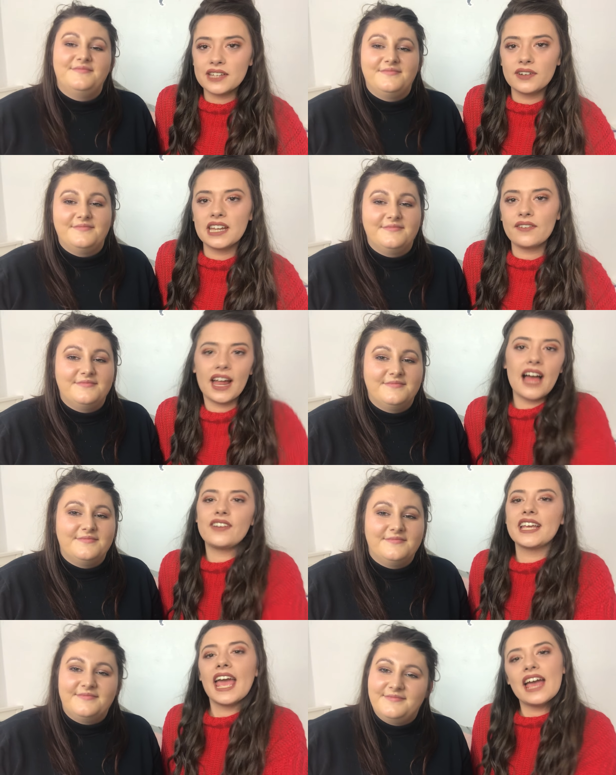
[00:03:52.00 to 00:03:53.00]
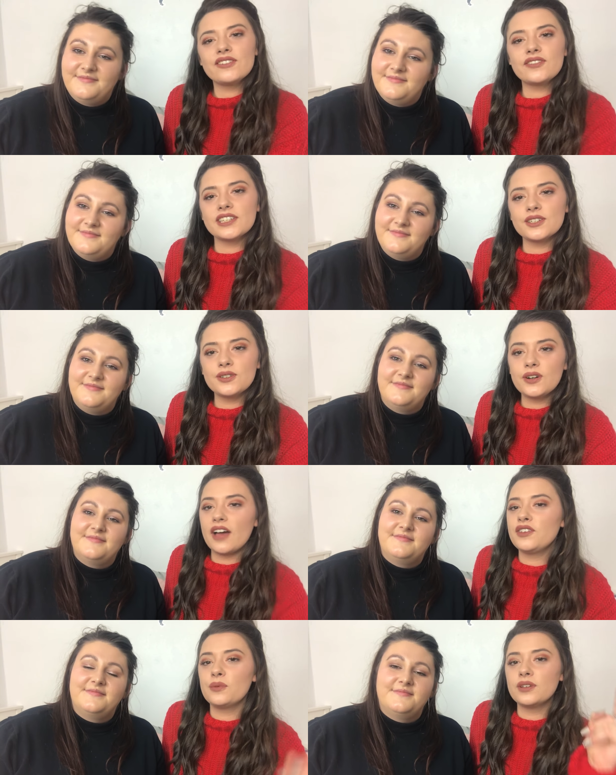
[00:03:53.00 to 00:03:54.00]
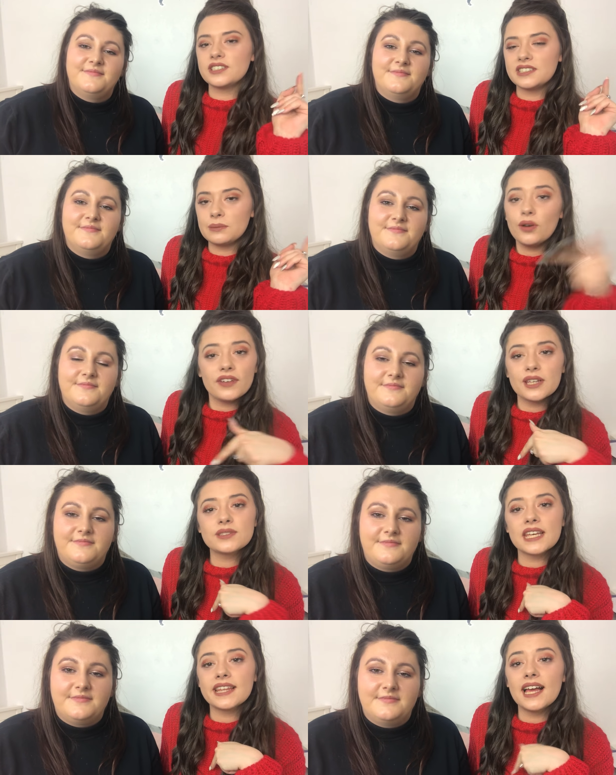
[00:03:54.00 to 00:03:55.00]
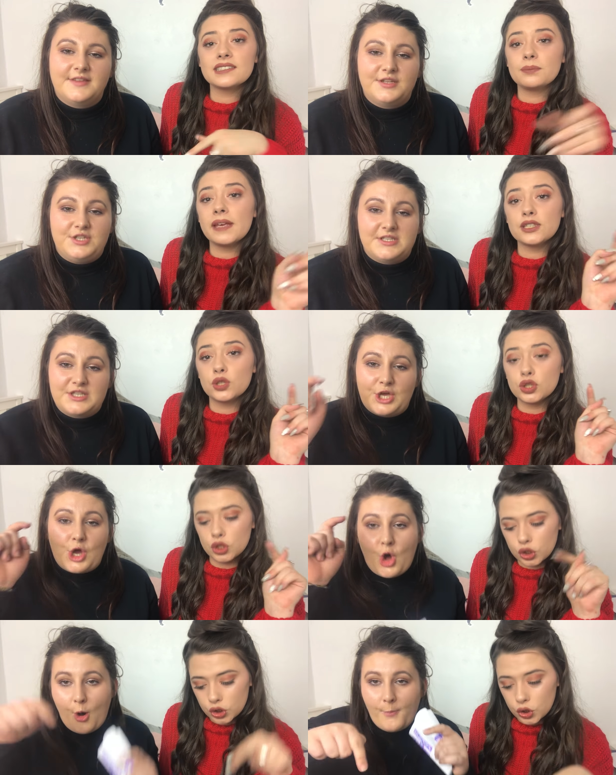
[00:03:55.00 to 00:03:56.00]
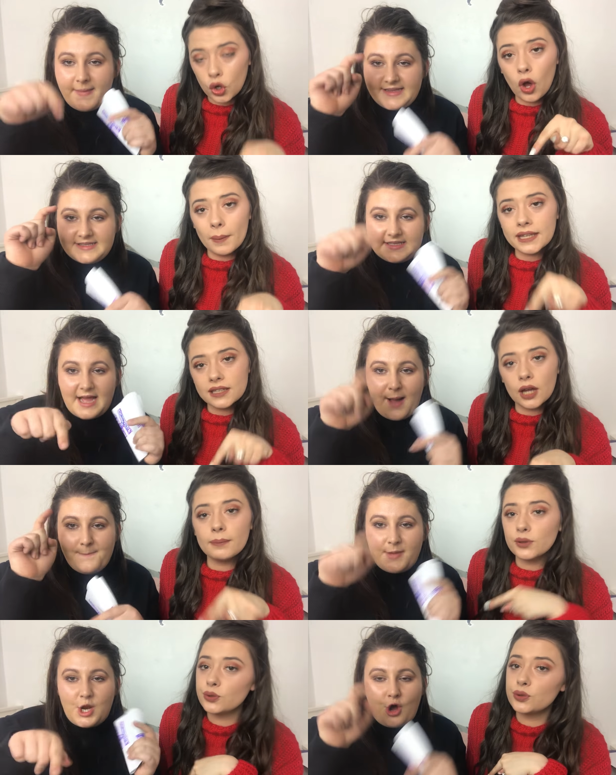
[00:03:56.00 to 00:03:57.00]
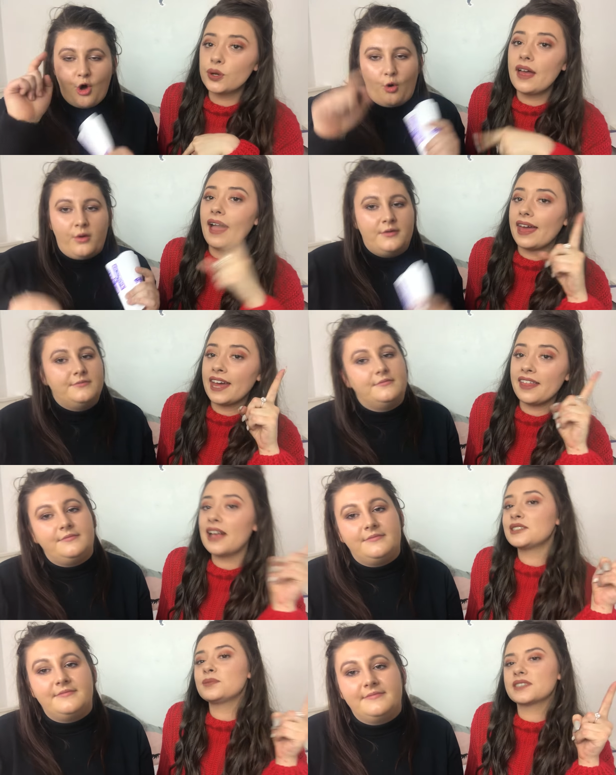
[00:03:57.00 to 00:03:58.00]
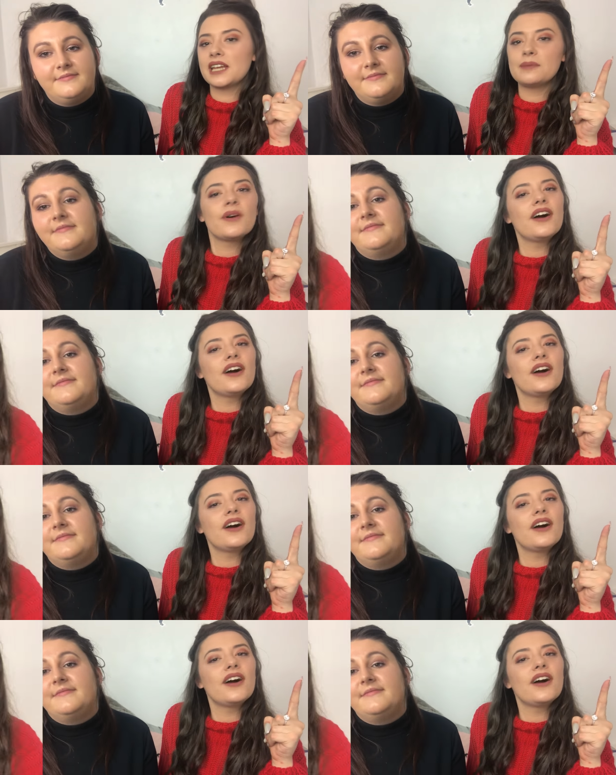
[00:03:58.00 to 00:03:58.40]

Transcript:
Speaker 1: end of our Never Have I Ever video. If you want to see more videos like this, make sure to comment, comment down below, below and hit that subscribe